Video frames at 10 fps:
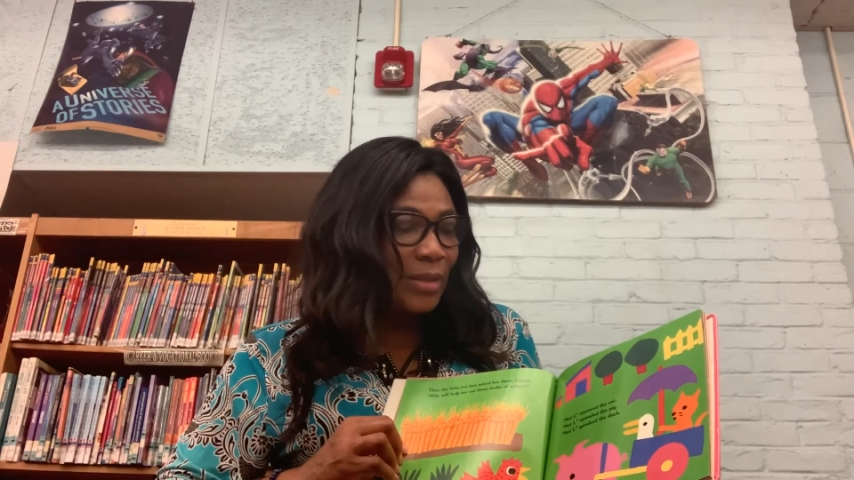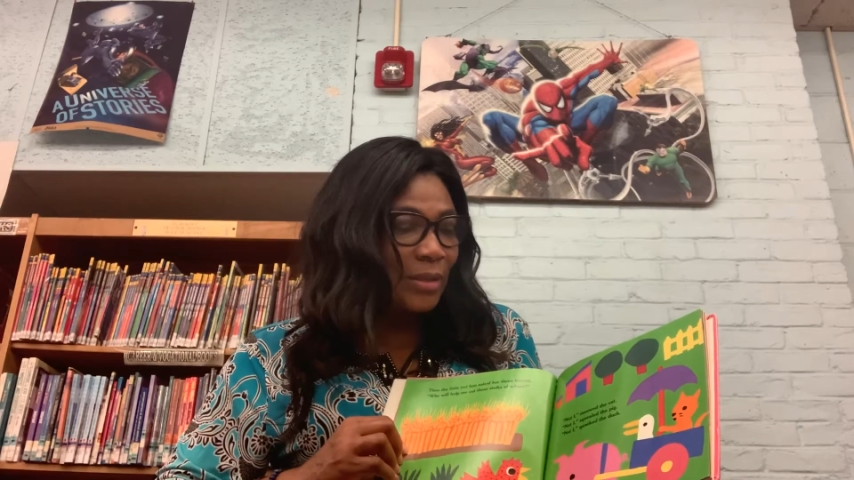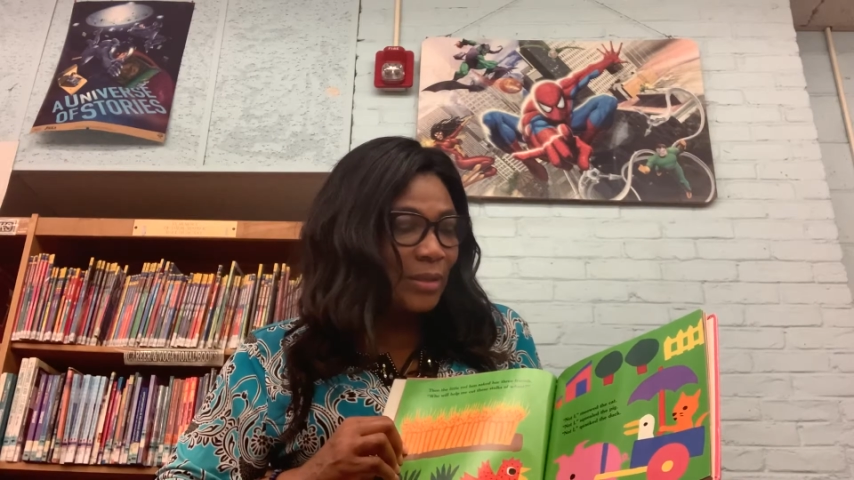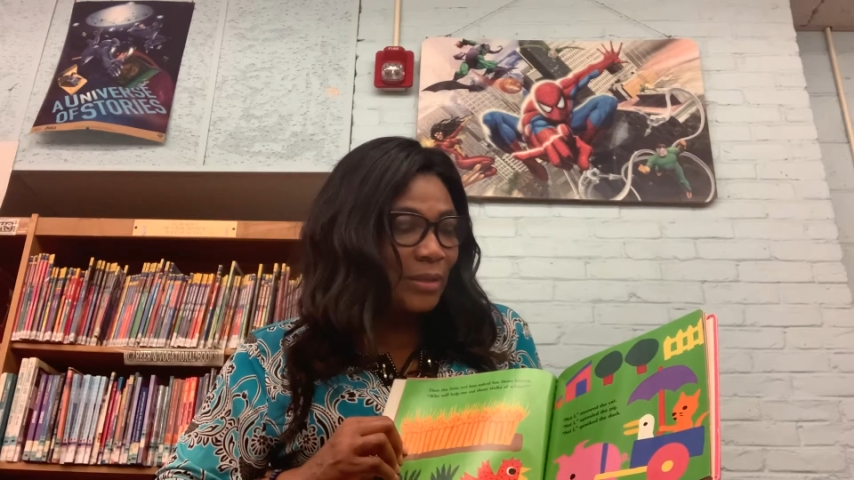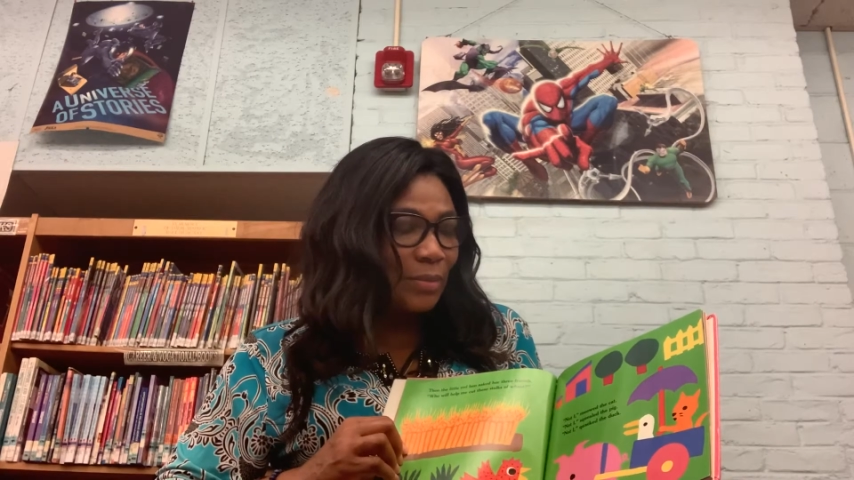
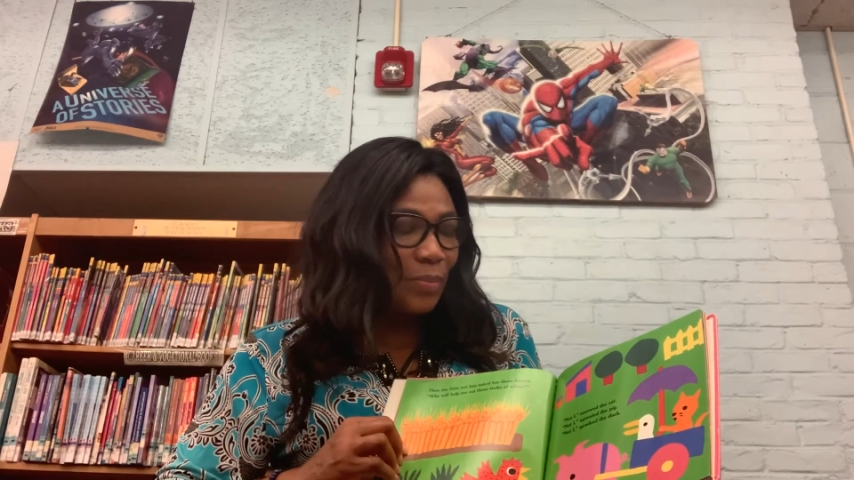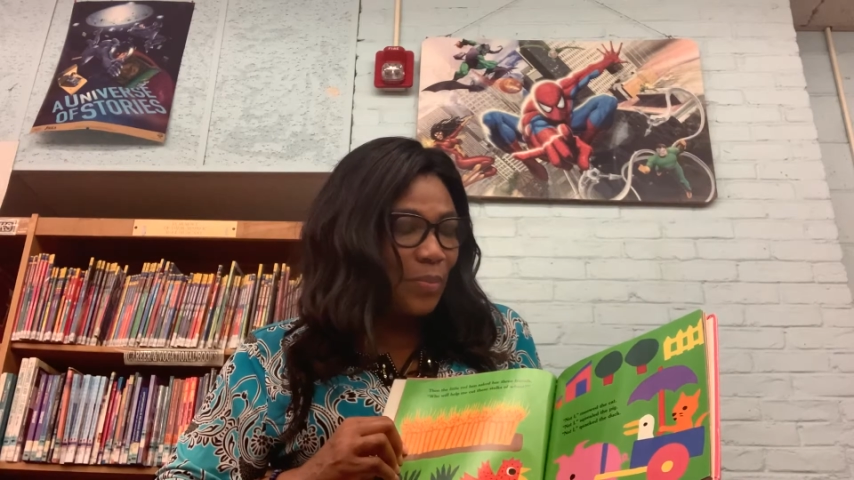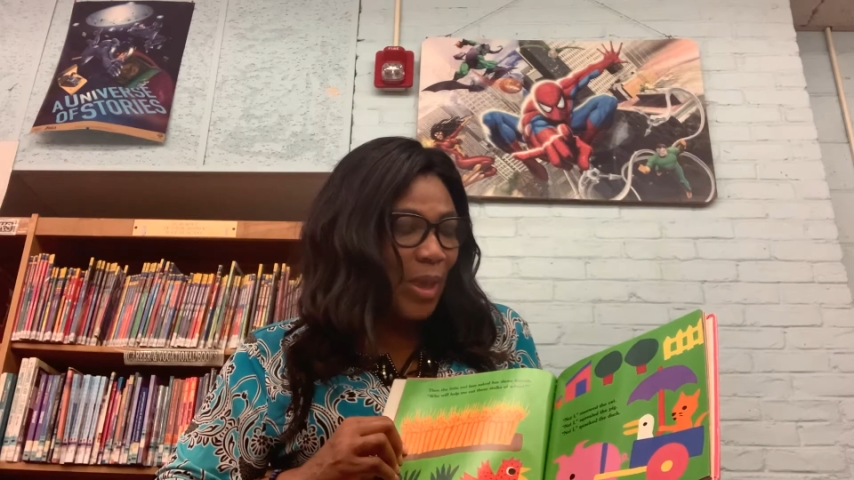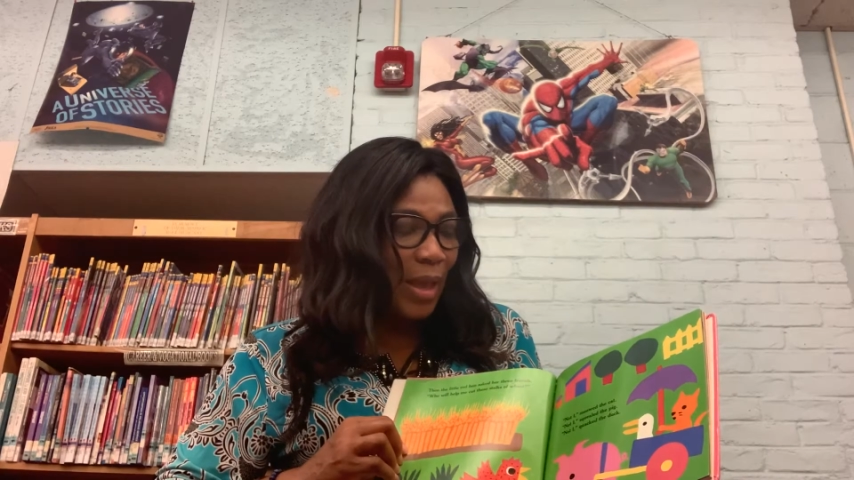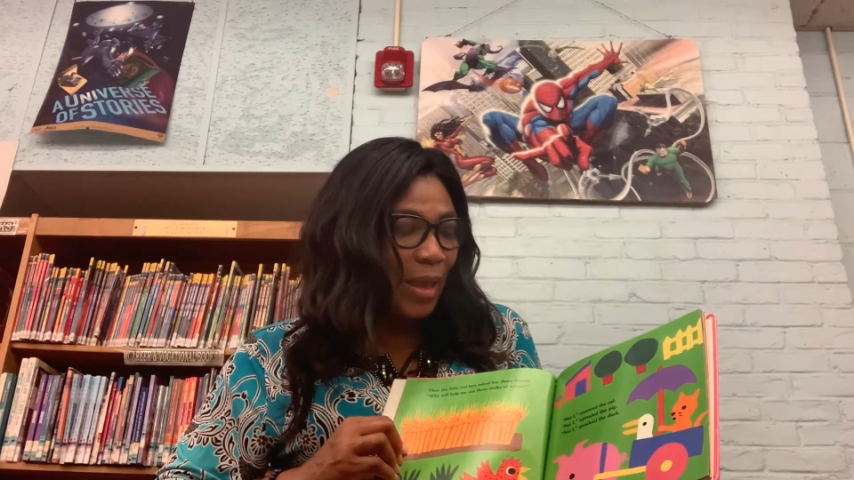the
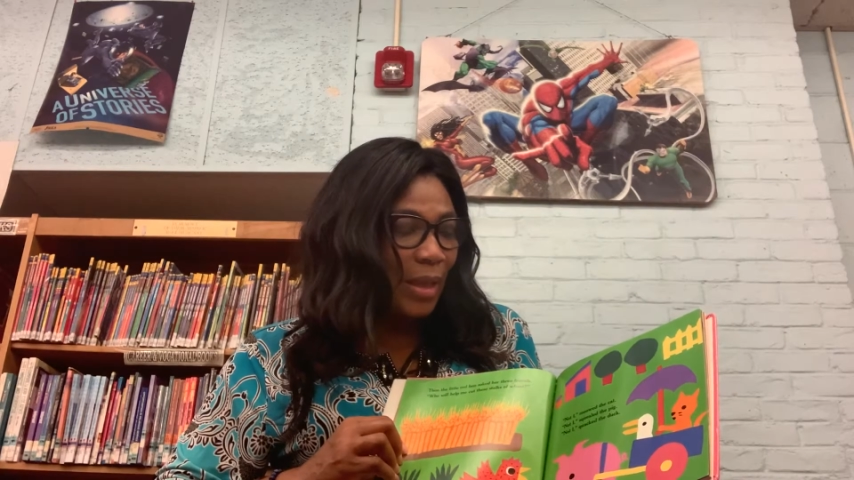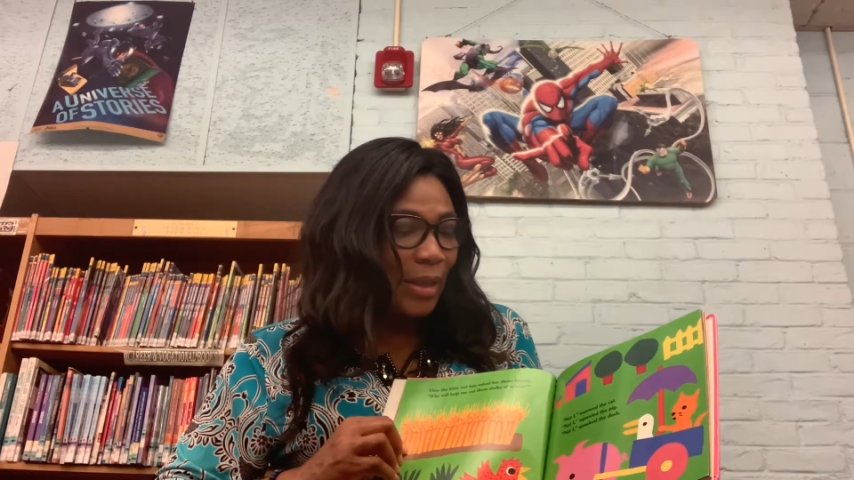pig.